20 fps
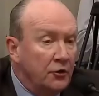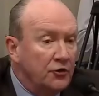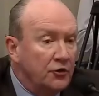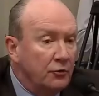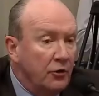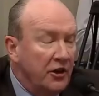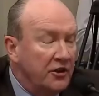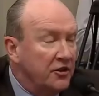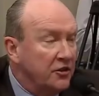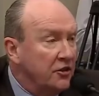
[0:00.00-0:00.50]

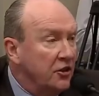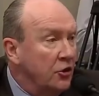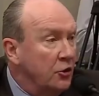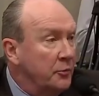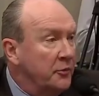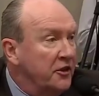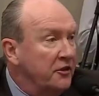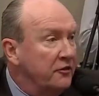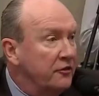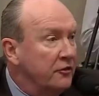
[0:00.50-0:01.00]
Director
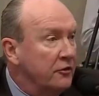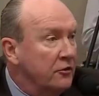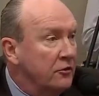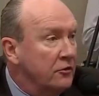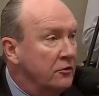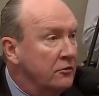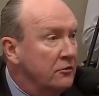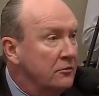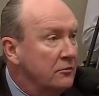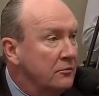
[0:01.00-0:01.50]
Comey
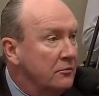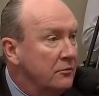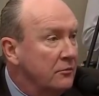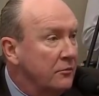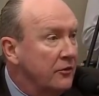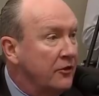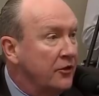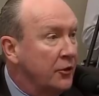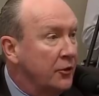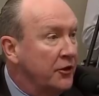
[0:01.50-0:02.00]
for
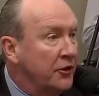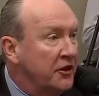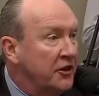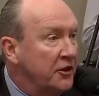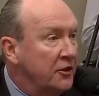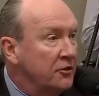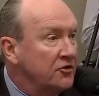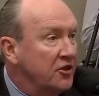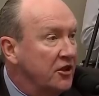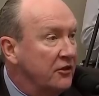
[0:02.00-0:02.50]
30
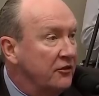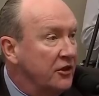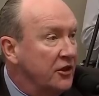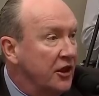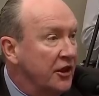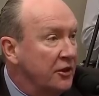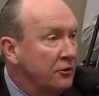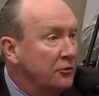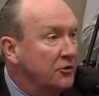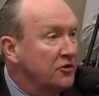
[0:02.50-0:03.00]
years. I have a
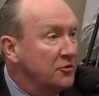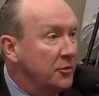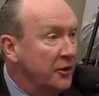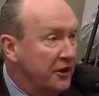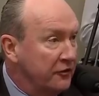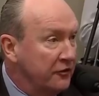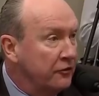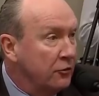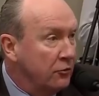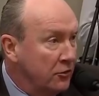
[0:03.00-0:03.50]
lot of respect
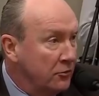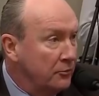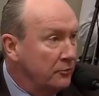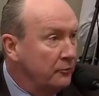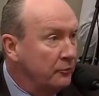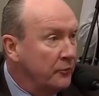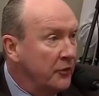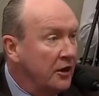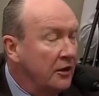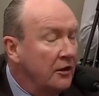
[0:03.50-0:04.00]
for him.
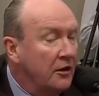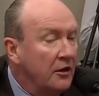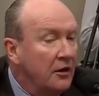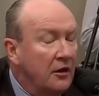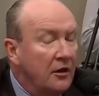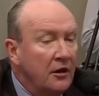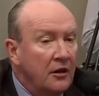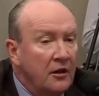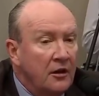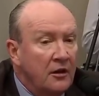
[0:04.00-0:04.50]

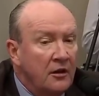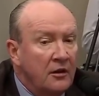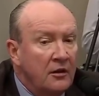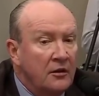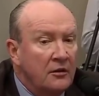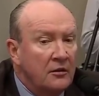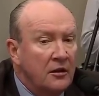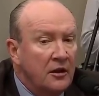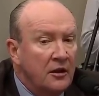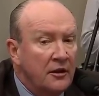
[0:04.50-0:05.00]
Uh,
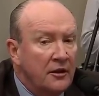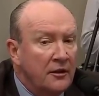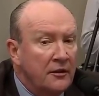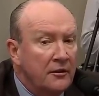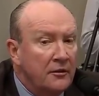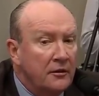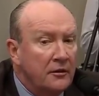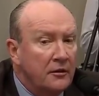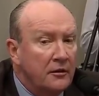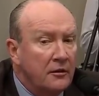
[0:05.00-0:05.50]

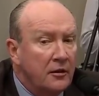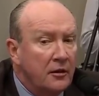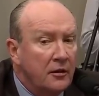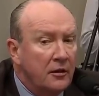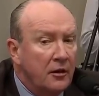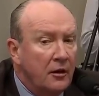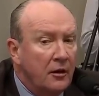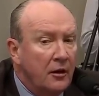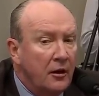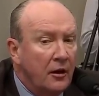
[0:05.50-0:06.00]
and
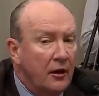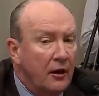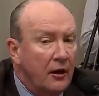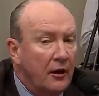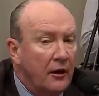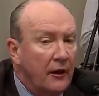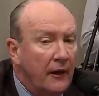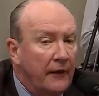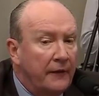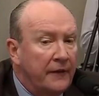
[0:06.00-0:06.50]

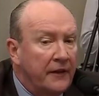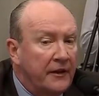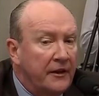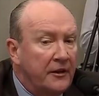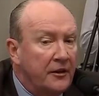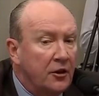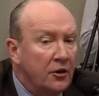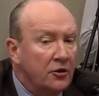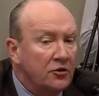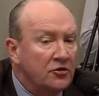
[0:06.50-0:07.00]
I think he
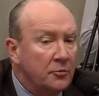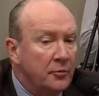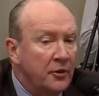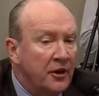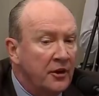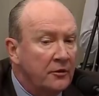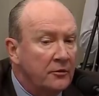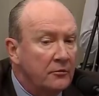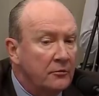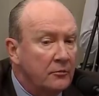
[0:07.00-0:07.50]
goes
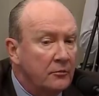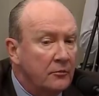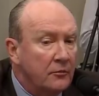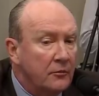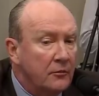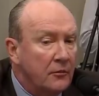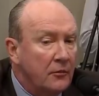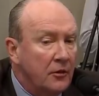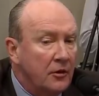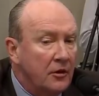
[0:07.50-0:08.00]
about,
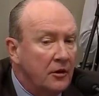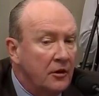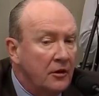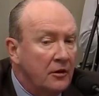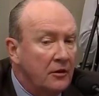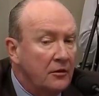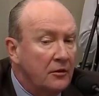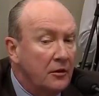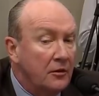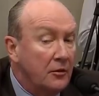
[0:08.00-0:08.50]
uh,
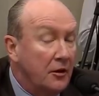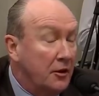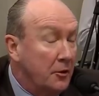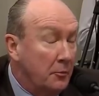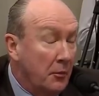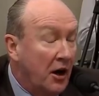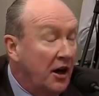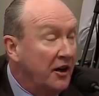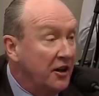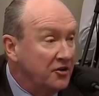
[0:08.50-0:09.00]
in
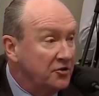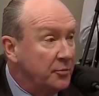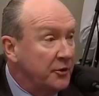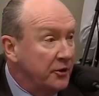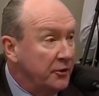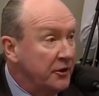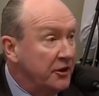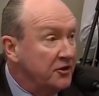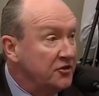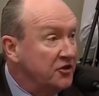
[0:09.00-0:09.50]
my
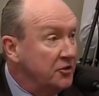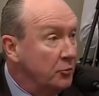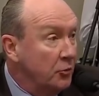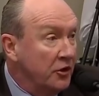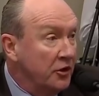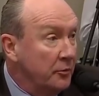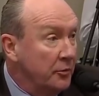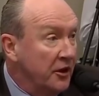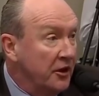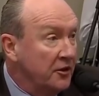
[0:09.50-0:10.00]
experience, he went
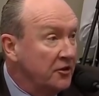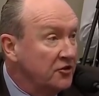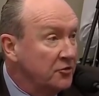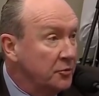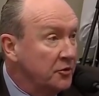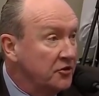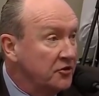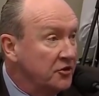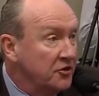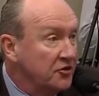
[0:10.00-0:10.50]
about his
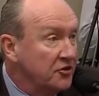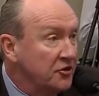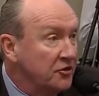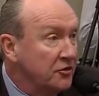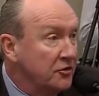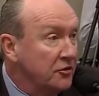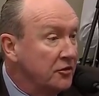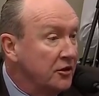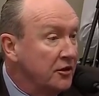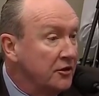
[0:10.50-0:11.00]
business
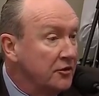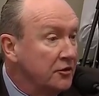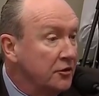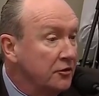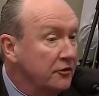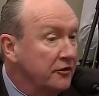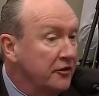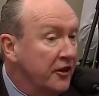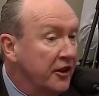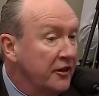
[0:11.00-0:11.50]
in, in good
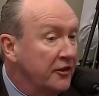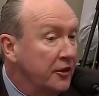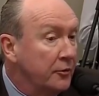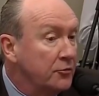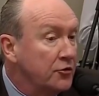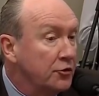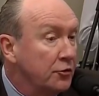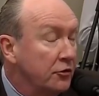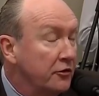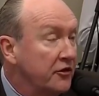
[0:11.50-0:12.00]
faith. I'm
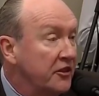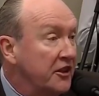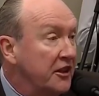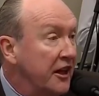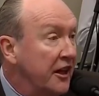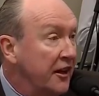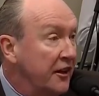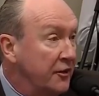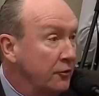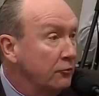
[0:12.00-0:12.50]
sure if he
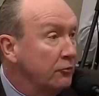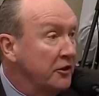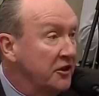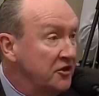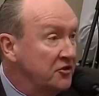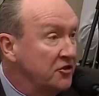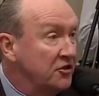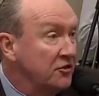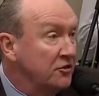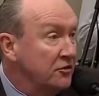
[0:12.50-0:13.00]
had a
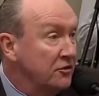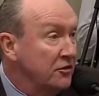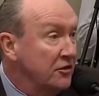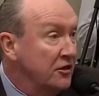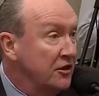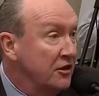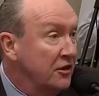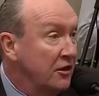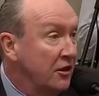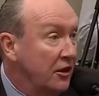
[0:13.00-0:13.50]
reason,
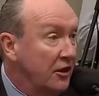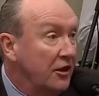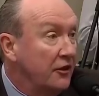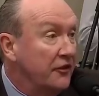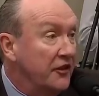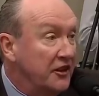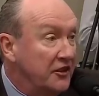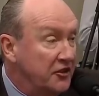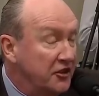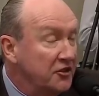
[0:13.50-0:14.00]
if he
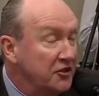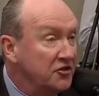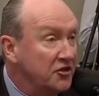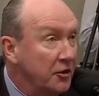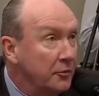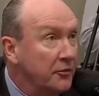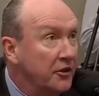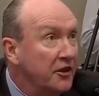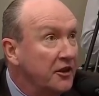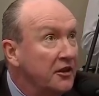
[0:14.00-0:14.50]
did
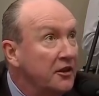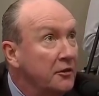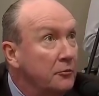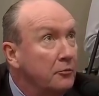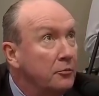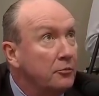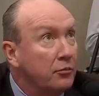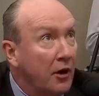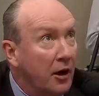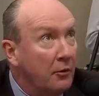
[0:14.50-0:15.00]
something, he
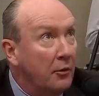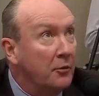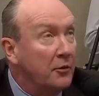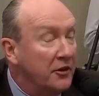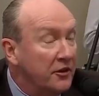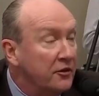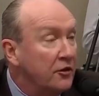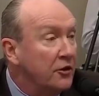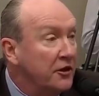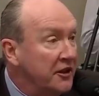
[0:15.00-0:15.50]
probably
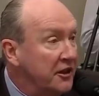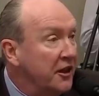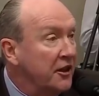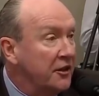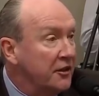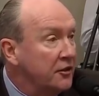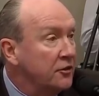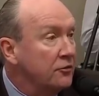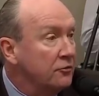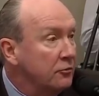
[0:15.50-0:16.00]
thought he had a
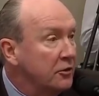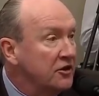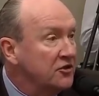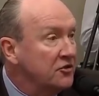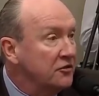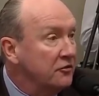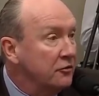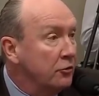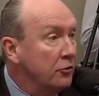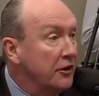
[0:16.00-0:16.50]
good reason
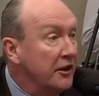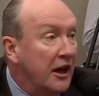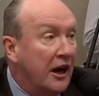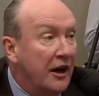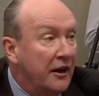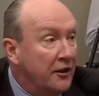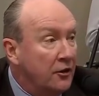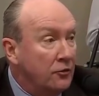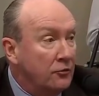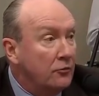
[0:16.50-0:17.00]
for it. I
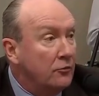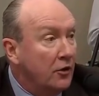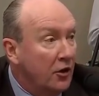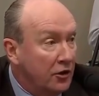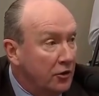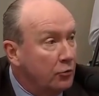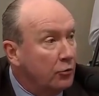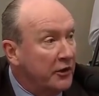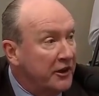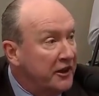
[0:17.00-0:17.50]
don't
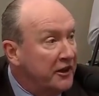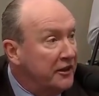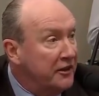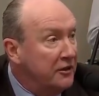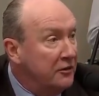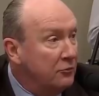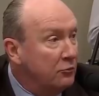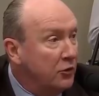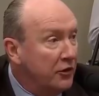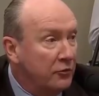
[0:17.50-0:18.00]
agree
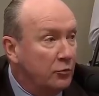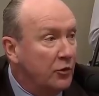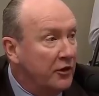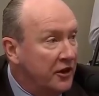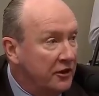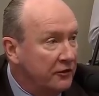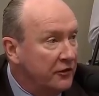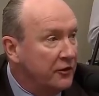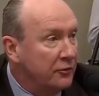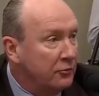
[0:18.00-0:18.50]
with
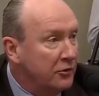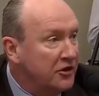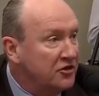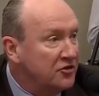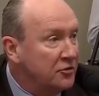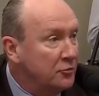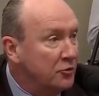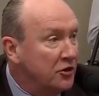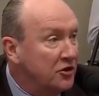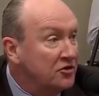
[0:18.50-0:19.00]
whatever the reason
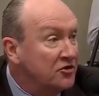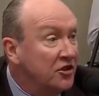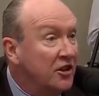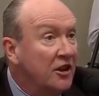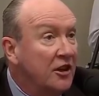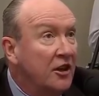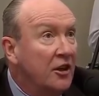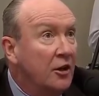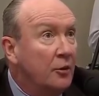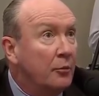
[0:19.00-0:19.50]
was,
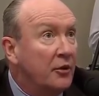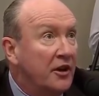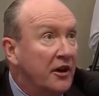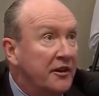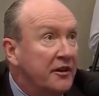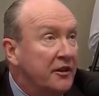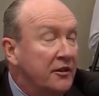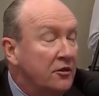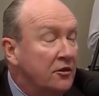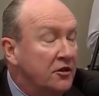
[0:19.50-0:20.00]
but I
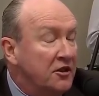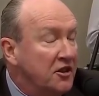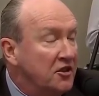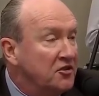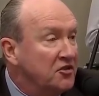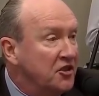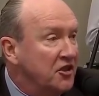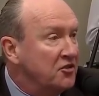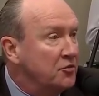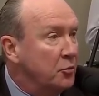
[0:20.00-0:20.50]
can only
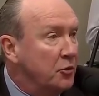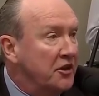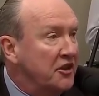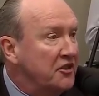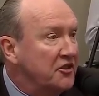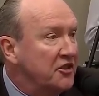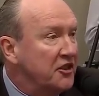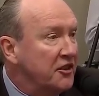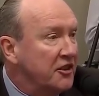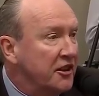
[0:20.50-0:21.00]
assess what he
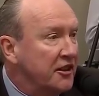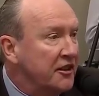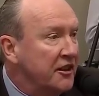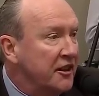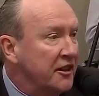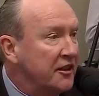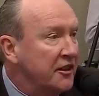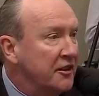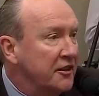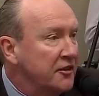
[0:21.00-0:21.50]
did. I can't
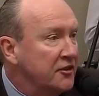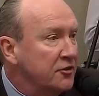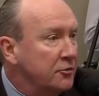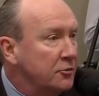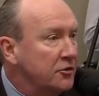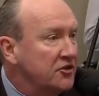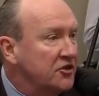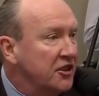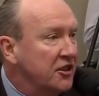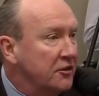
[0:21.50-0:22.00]
get into
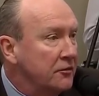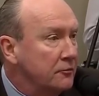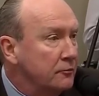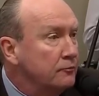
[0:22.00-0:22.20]
his head.